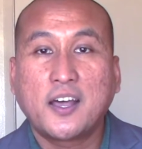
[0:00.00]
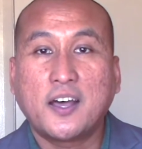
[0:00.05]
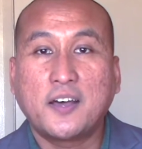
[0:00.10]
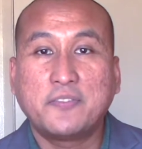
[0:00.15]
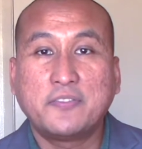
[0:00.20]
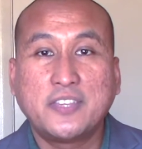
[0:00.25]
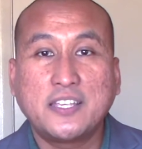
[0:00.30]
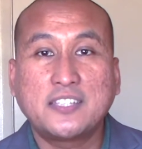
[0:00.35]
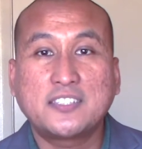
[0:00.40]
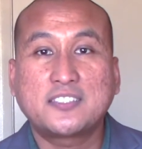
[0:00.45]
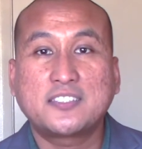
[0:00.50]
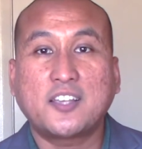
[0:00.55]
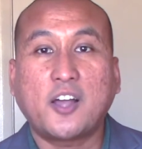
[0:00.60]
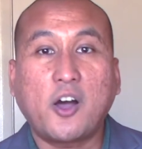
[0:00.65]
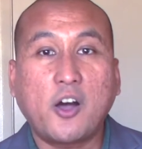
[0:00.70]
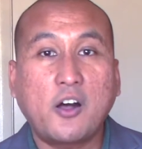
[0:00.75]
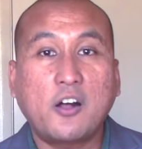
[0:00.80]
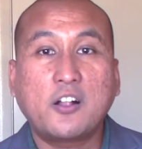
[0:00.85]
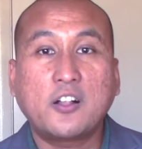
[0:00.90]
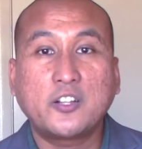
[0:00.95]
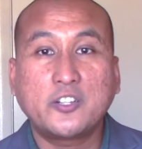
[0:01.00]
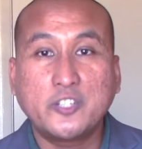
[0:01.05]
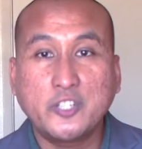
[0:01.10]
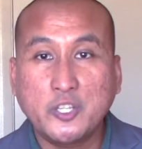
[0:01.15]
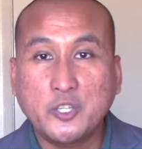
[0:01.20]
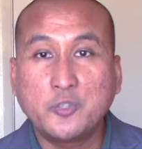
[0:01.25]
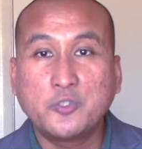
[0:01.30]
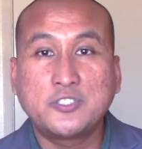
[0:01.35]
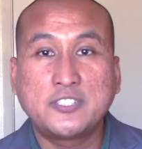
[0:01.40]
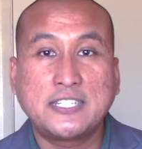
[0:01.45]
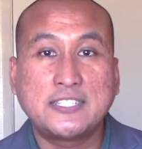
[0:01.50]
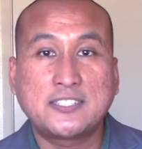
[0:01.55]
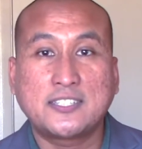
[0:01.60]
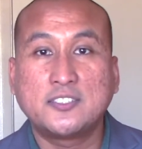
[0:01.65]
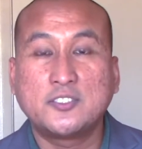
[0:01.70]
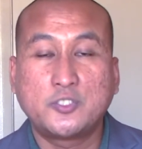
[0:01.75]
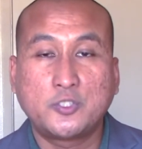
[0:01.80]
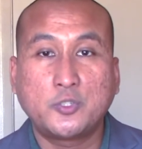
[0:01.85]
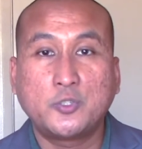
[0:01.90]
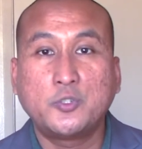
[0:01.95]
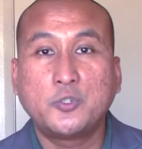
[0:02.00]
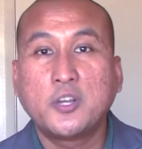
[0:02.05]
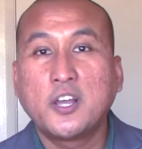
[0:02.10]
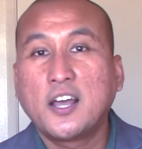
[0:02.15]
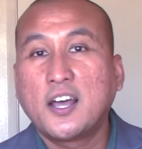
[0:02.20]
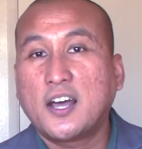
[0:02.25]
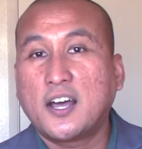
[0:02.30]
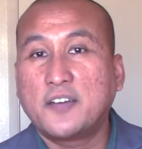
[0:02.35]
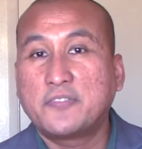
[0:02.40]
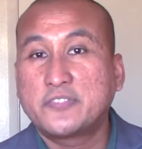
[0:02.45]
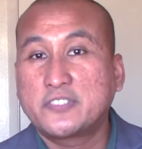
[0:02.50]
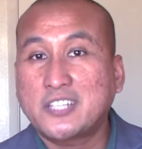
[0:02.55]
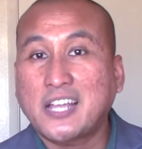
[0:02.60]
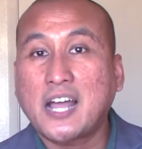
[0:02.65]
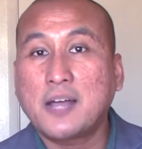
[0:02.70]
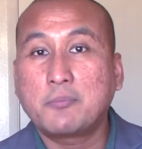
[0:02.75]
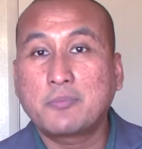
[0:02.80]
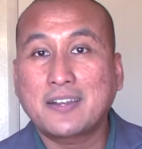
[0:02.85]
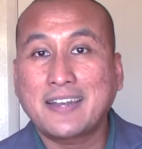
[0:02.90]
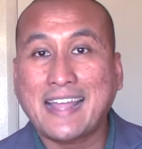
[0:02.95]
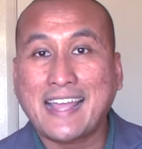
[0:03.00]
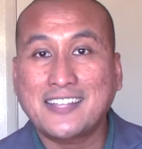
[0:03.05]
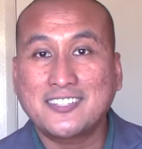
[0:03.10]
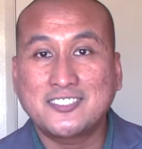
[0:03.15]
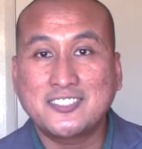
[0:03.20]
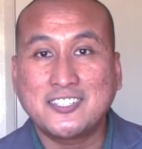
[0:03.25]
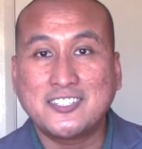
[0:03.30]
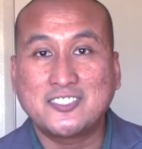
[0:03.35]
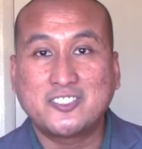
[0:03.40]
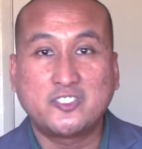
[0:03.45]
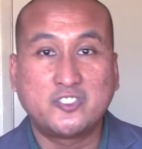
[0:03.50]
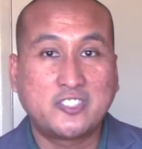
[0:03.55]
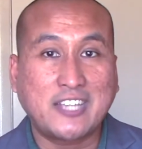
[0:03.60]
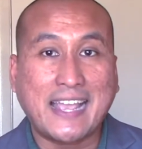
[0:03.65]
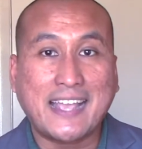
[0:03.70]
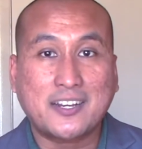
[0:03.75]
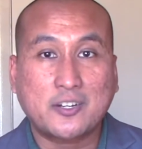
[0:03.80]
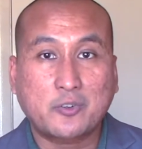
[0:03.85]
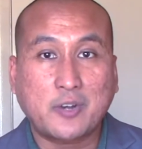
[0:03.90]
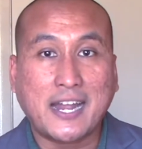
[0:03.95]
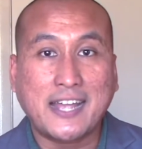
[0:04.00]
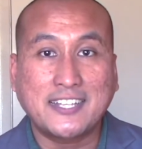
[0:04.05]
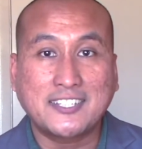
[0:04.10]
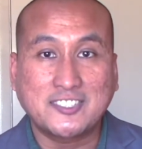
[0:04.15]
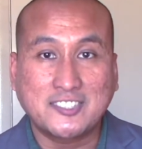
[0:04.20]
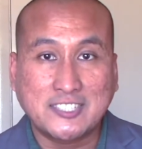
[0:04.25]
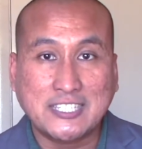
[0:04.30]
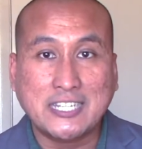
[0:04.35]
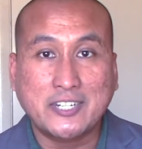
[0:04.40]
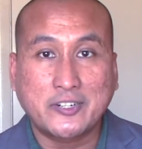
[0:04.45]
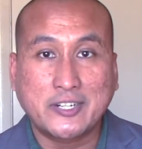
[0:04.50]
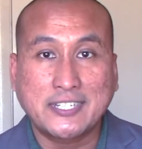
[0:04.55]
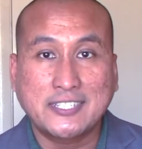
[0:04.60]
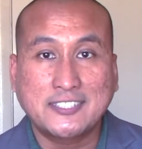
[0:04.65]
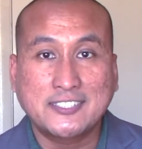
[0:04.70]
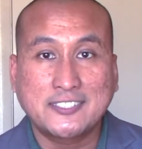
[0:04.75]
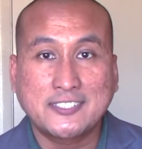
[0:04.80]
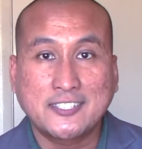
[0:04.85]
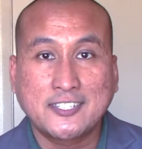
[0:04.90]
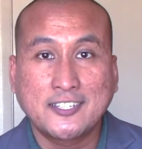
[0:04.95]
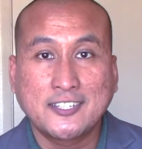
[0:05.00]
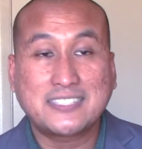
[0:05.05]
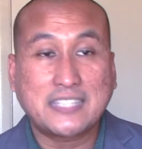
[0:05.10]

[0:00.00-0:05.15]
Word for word: of this all new season 2 of Tom Clancy's Jack Ryan series.